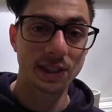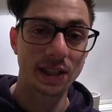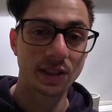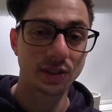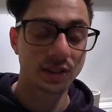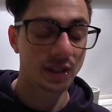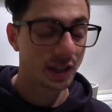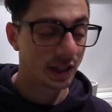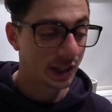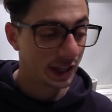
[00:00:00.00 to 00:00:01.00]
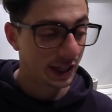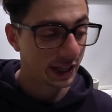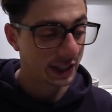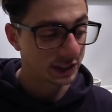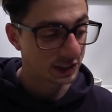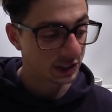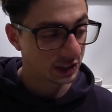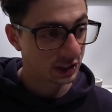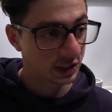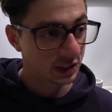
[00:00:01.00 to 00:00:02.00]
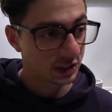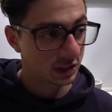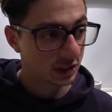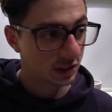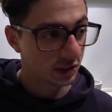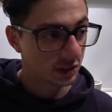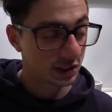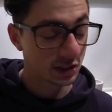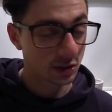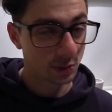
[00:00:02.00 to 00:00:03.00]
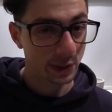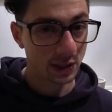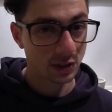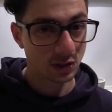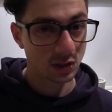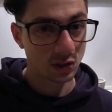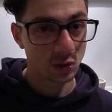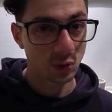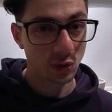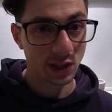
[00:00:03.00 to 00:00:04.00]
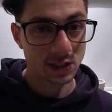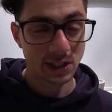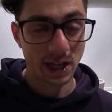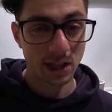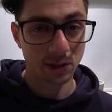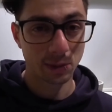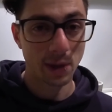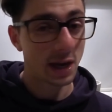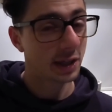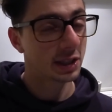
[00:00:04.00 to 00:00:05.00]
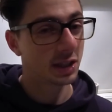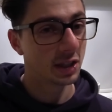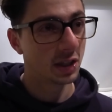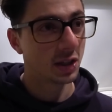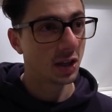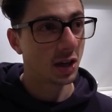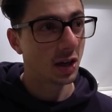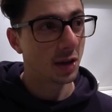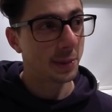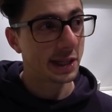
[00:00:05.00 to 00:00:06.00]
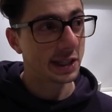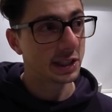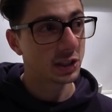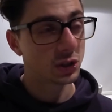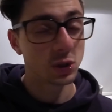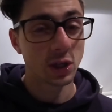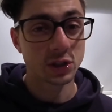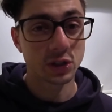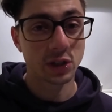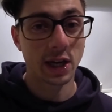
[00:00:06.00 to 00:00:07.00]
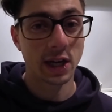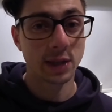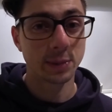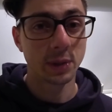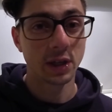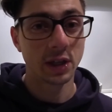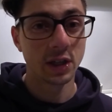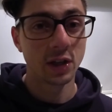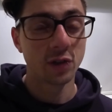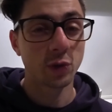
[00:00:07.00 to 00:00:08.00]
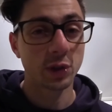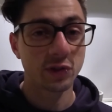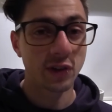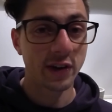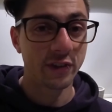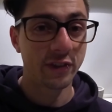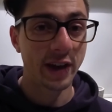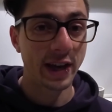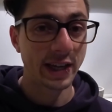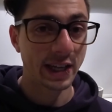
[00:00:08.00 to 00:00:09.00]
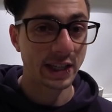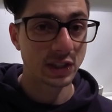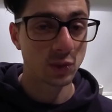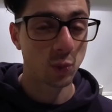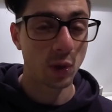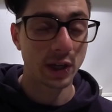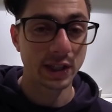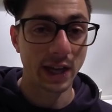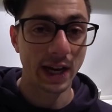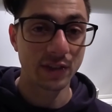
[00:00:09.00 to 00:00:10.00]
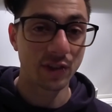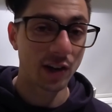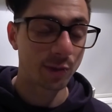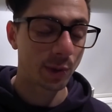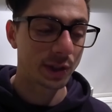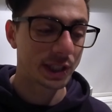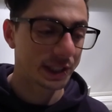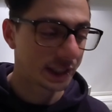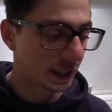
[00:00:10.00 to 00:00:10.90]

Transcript: out, and still about the 2,000 calorie mark. I'm hitting 200 carb, 45 fat and 185 protein,